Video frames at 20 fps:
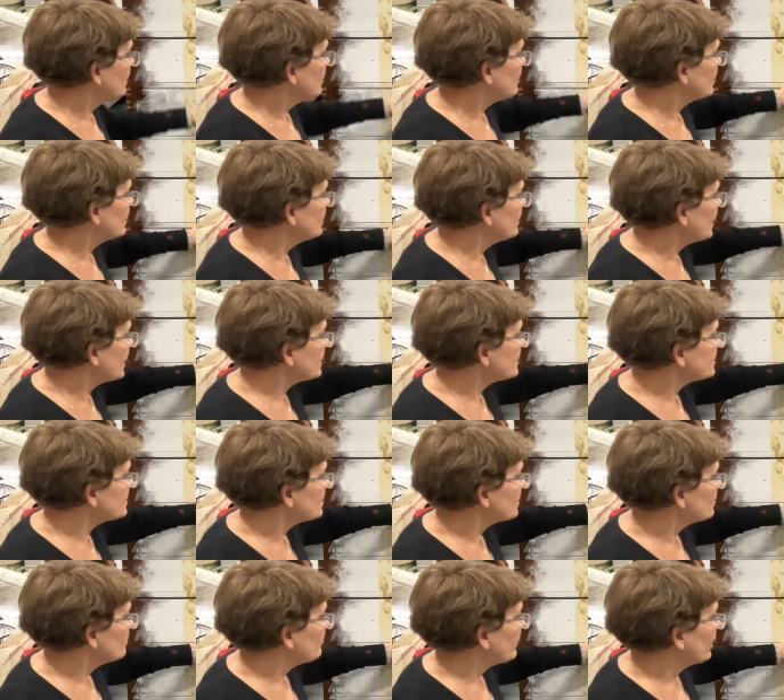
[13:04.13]
the nice
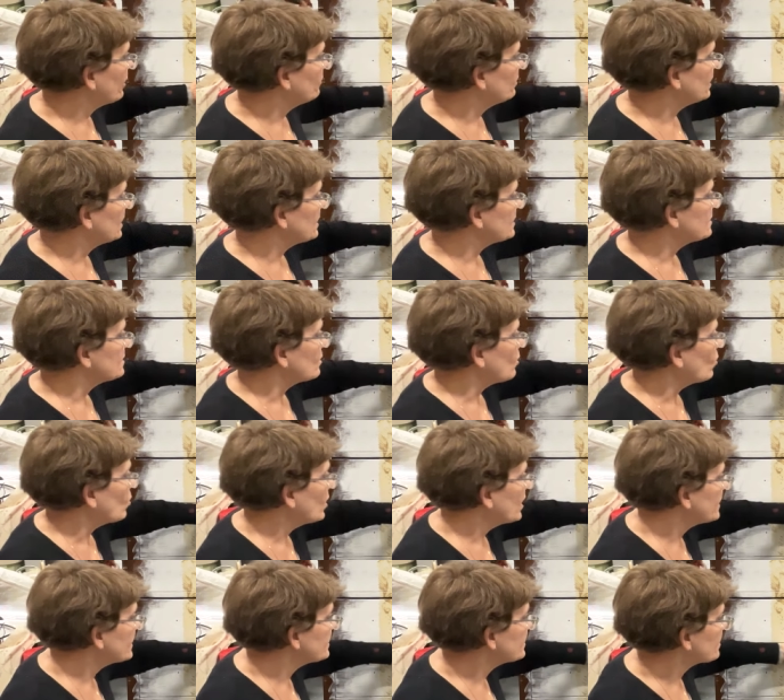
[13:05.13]
thing about it is that
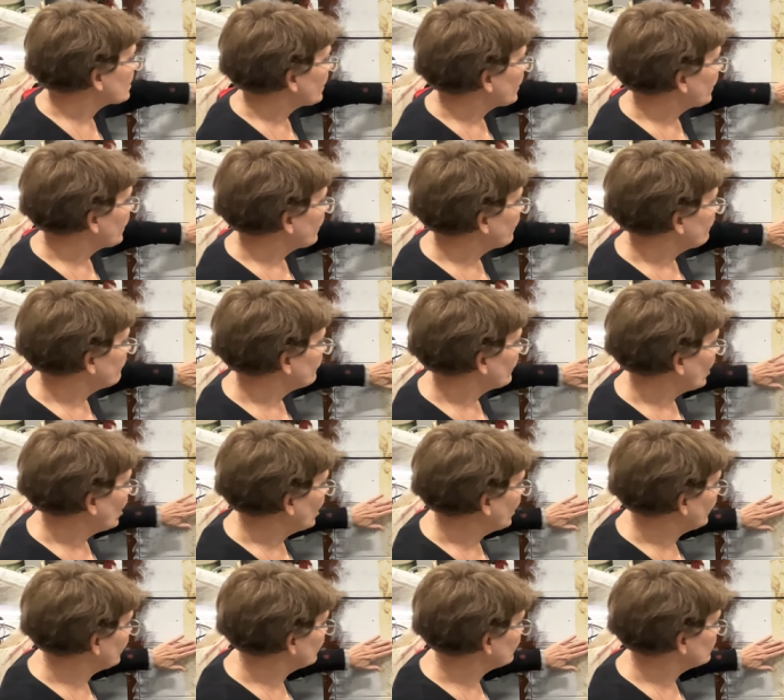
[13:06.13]
once I have
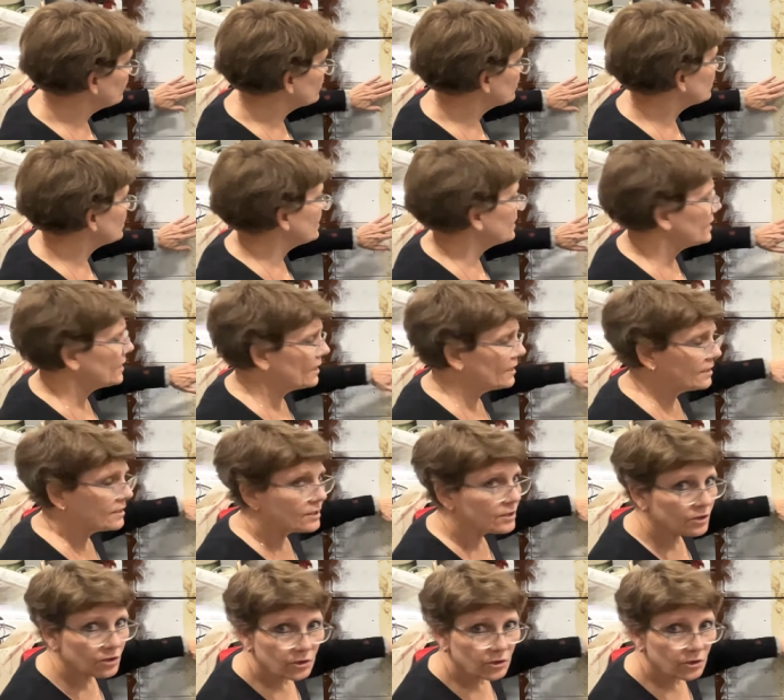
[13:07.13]
ironed this,